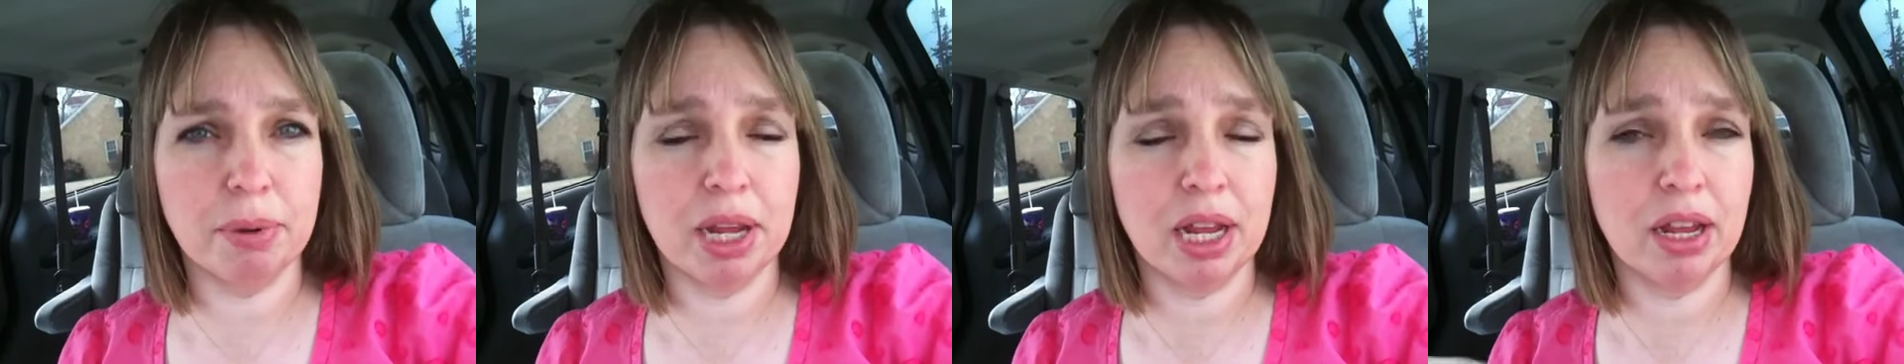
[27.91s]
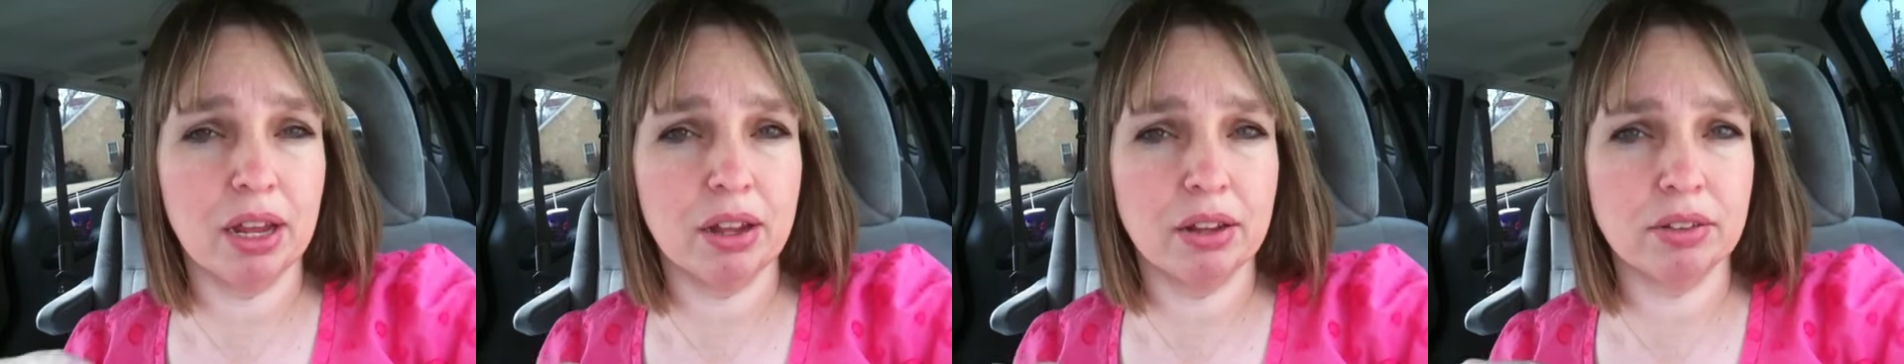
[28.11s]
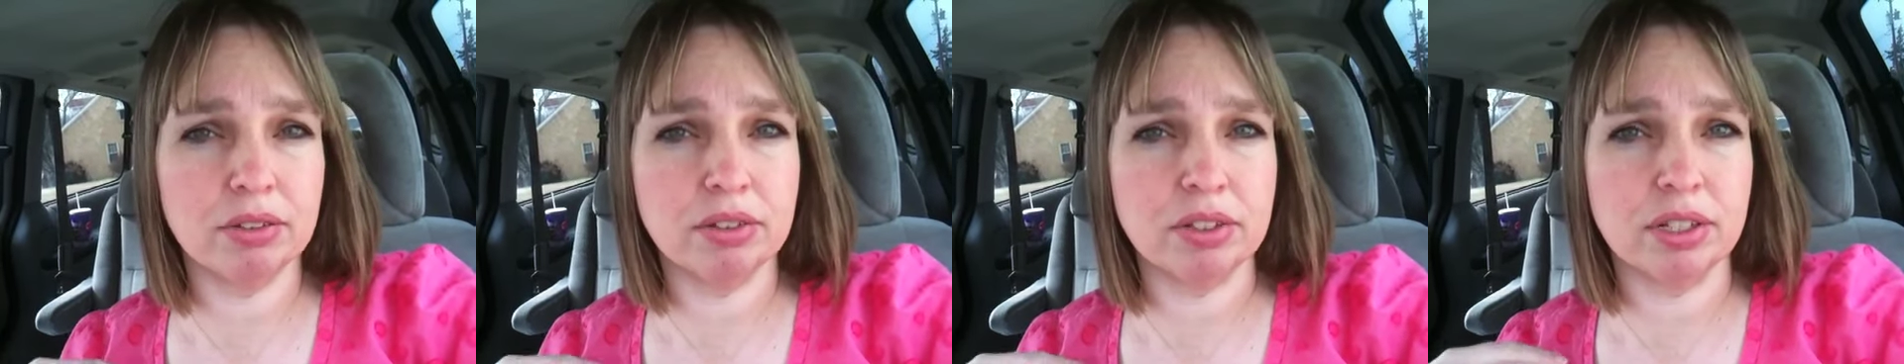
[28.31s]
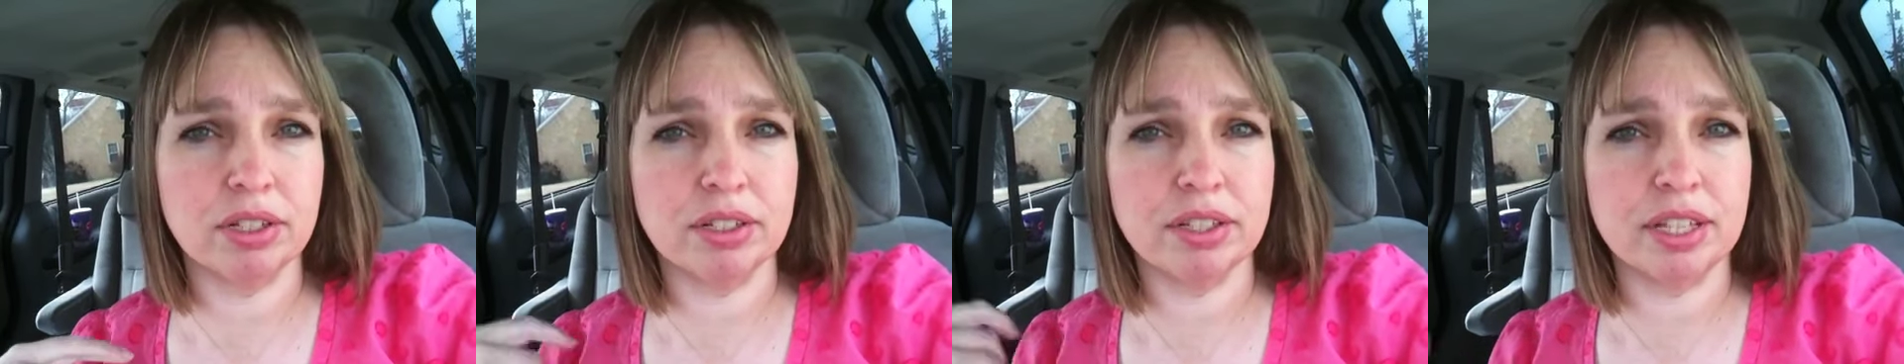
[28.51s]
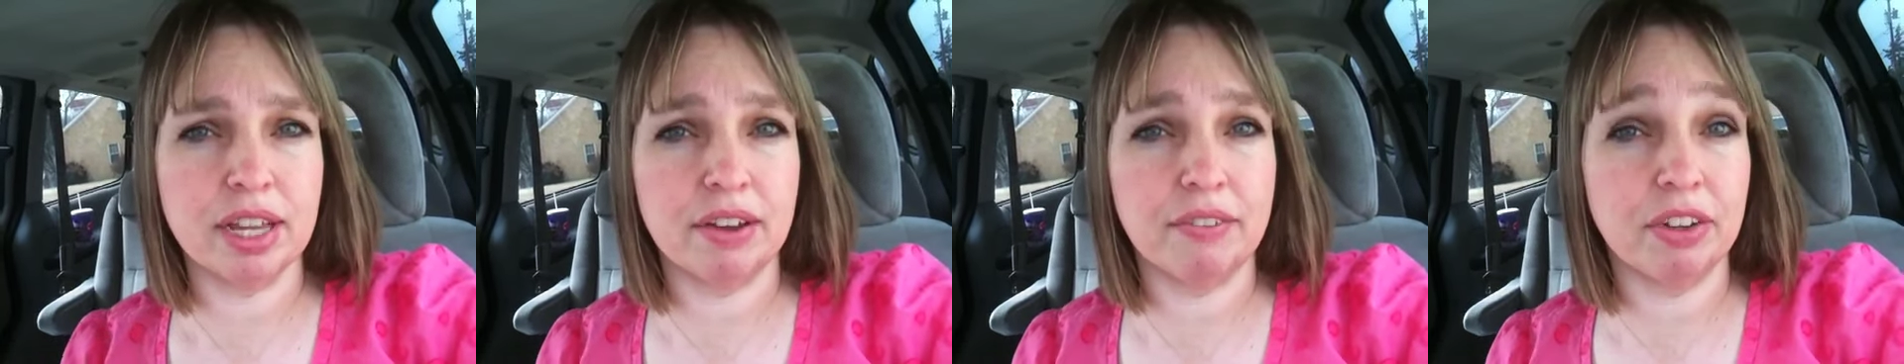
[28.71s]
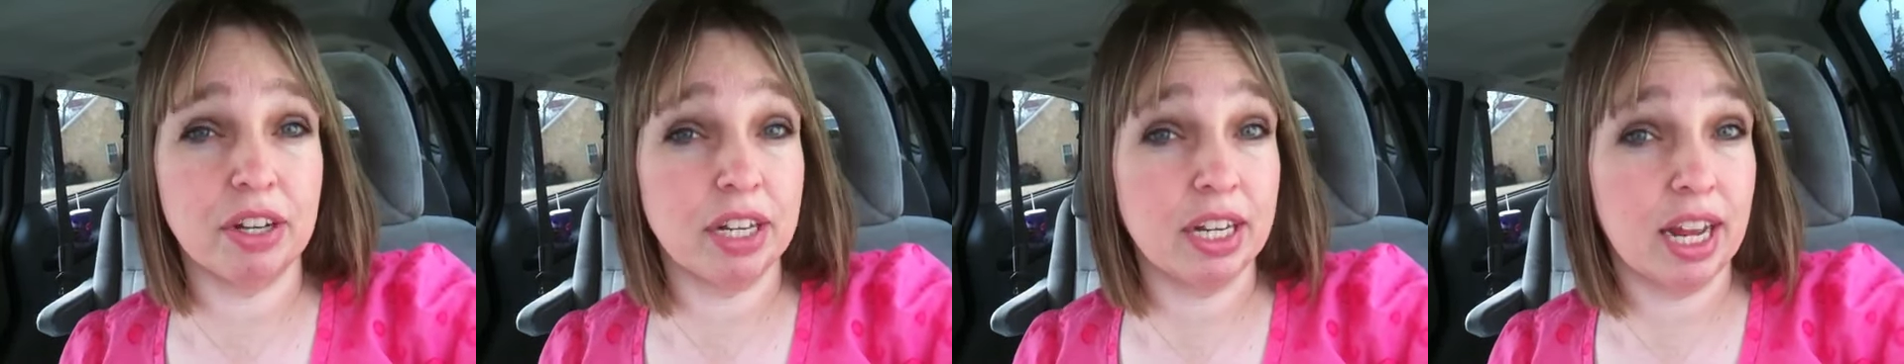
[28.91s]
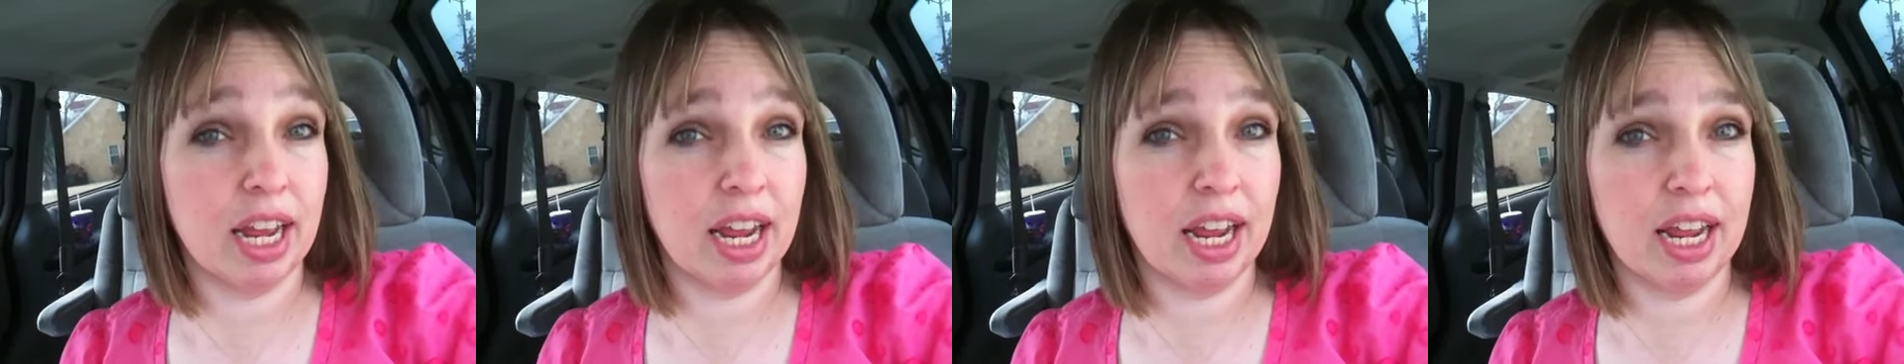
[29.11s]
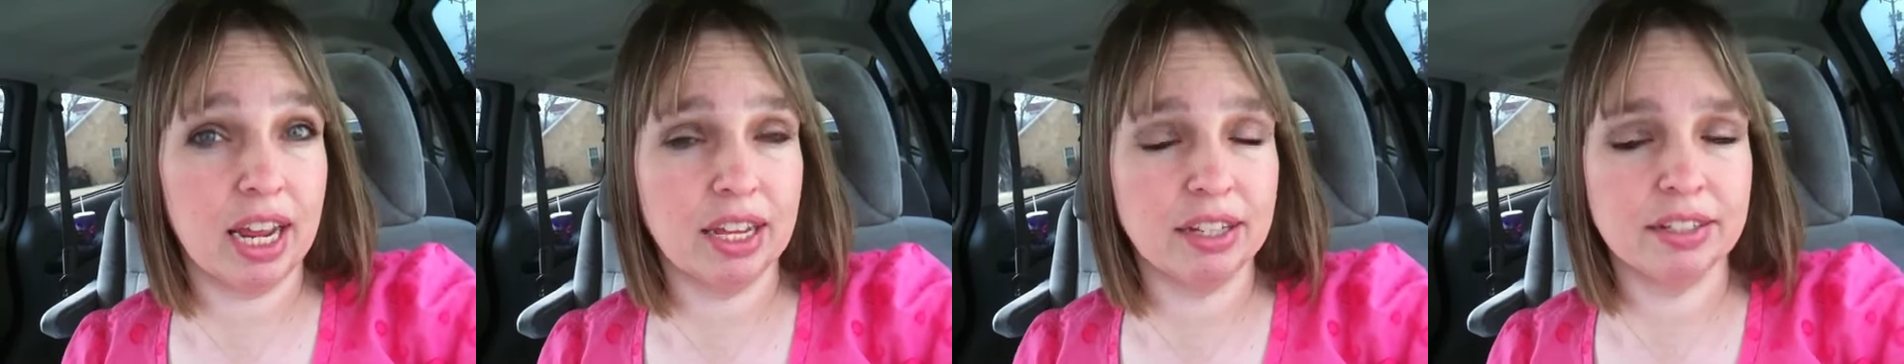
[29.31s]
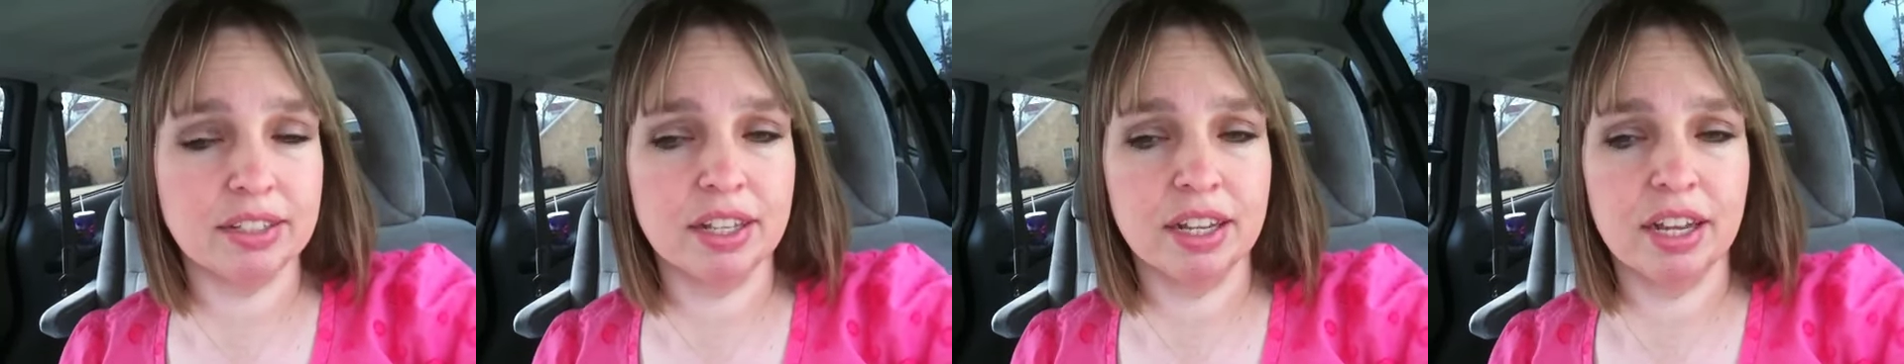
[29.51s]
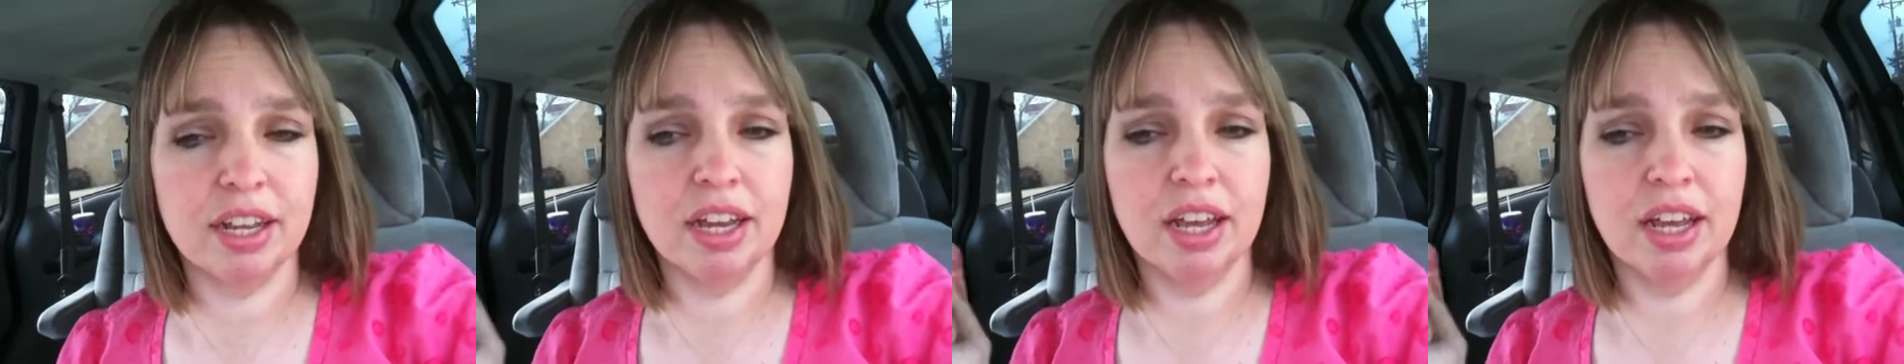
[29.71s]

pounds in seven days.